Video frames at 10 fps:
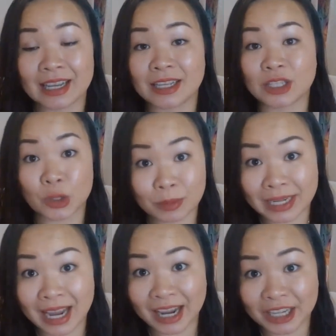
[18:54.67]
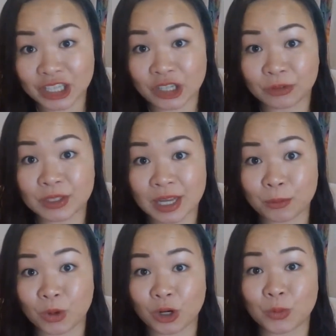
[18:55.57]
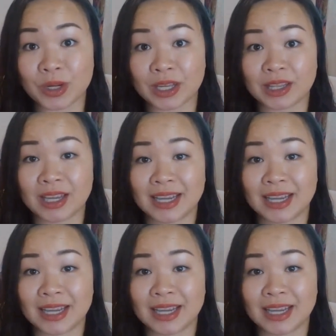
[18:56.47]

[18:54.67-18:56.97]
so many high achievers I work with,